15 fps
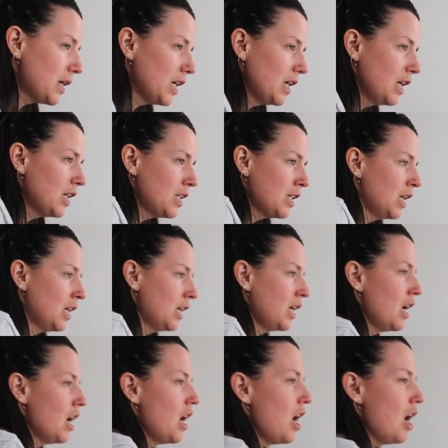because
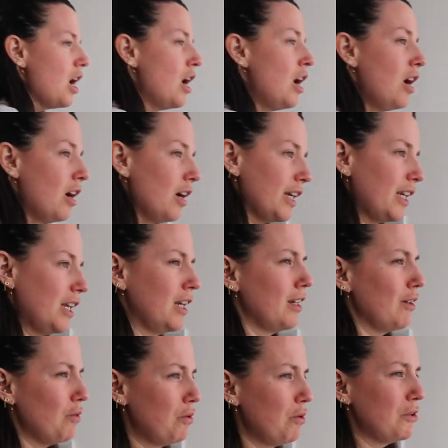I
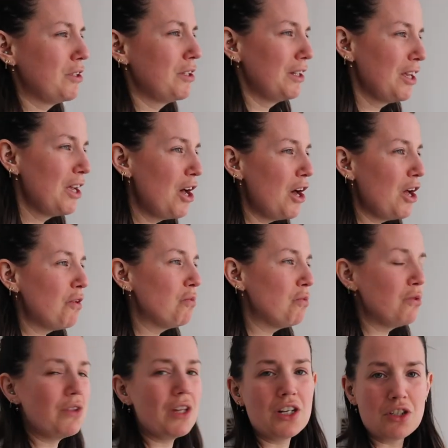
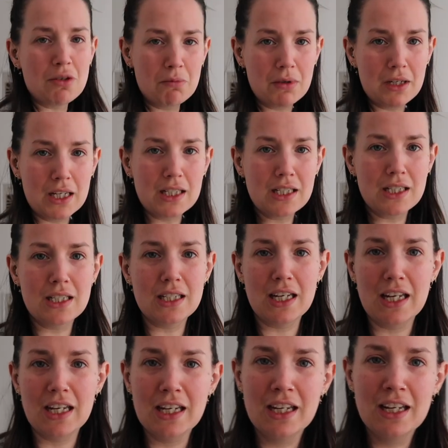wore that jumper
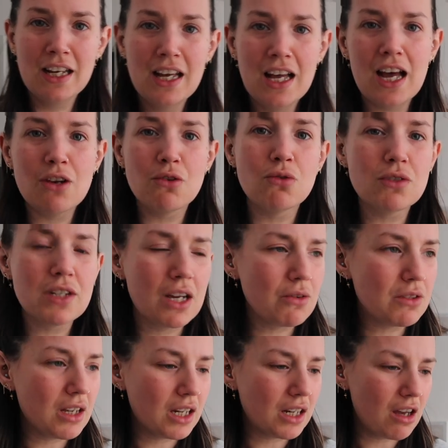yesterday, and all day I
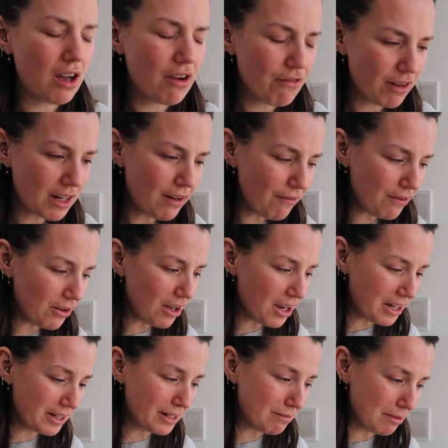was like, I really feel
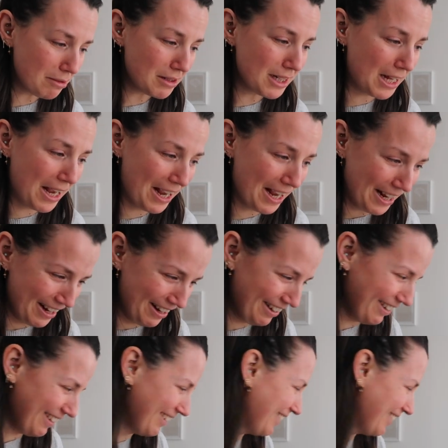like I can smell sick.